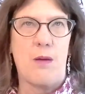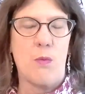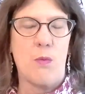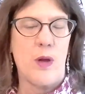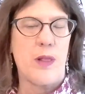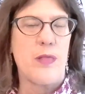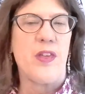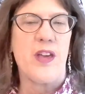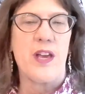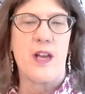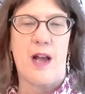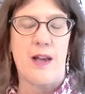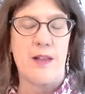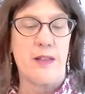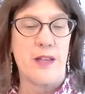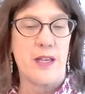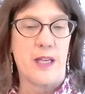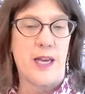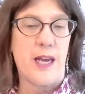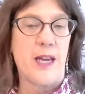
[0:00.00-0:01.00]
one thing
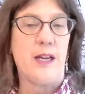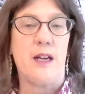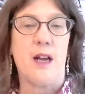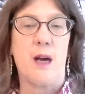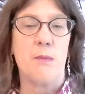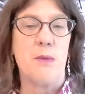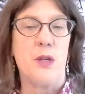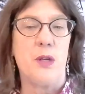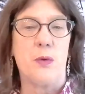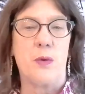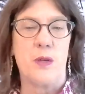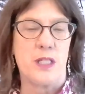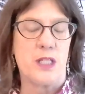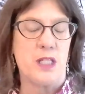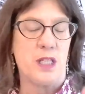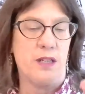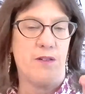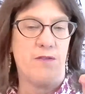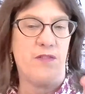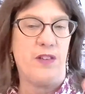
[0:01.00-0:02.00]
I think KW
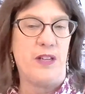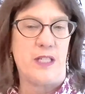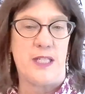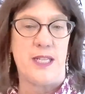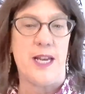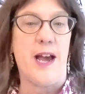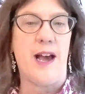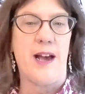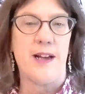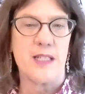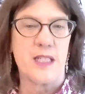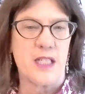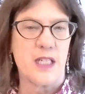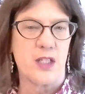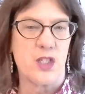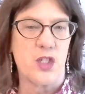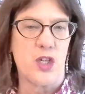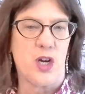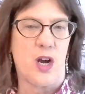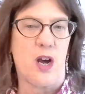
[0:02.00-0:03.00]
has done a
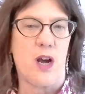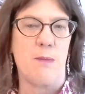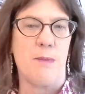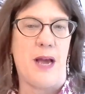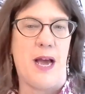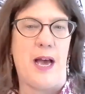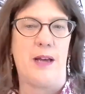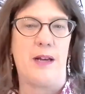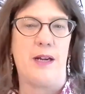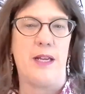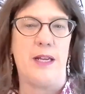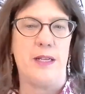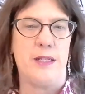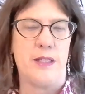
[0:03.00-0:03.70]
fantastic job at